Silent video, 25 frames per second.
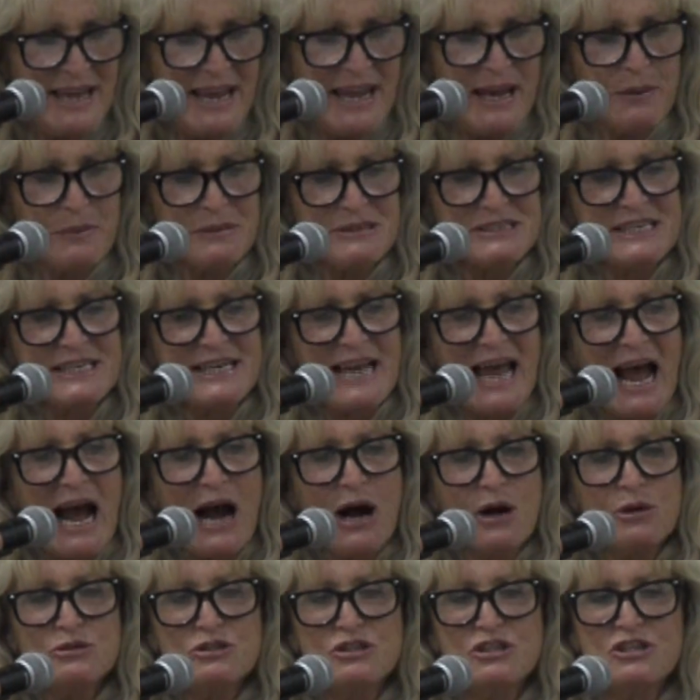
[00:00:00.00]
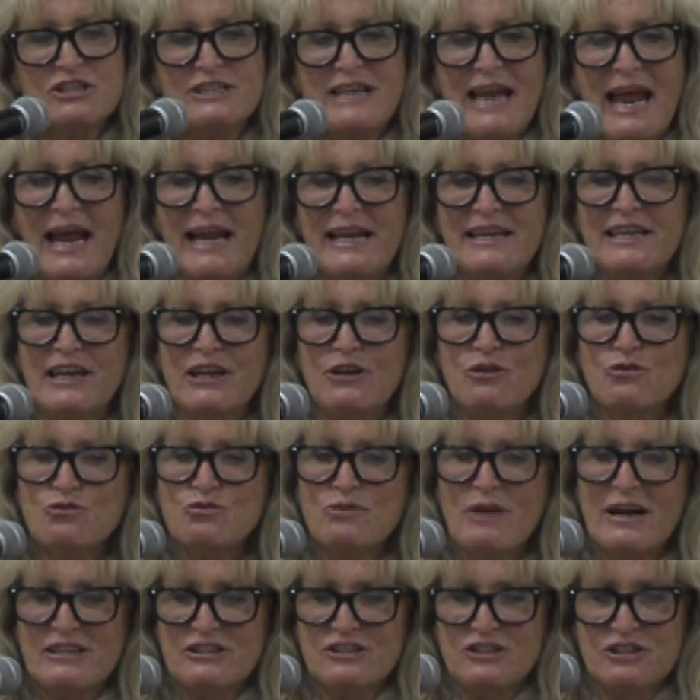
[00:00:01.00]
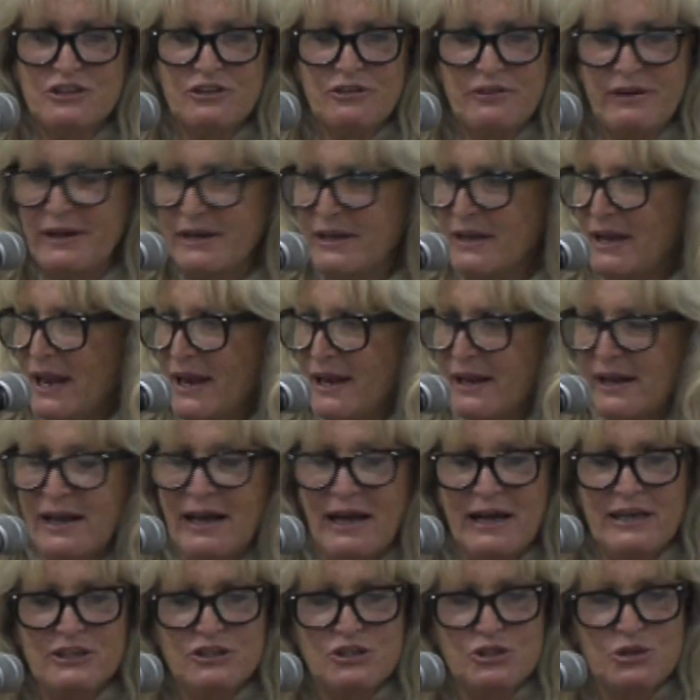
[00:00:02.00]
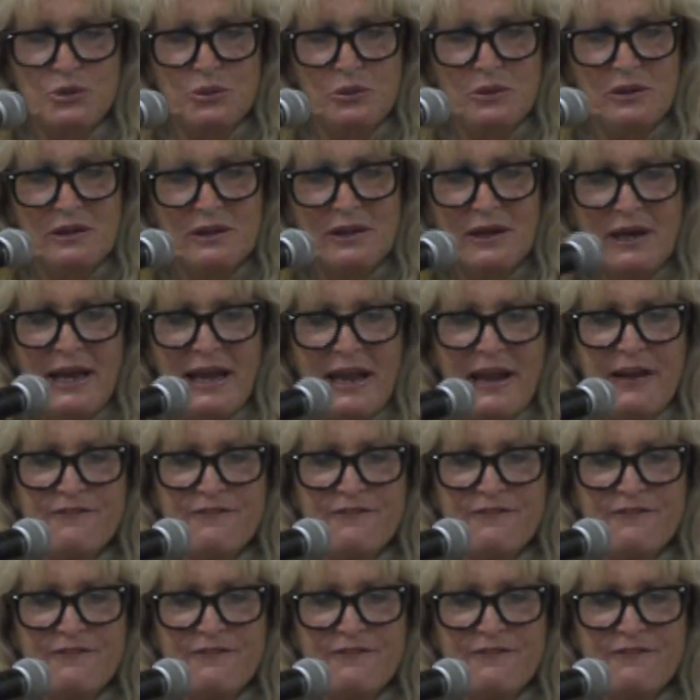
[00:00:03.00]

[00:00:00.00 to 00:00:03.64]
He was an outstanding wrestler at Natick High School.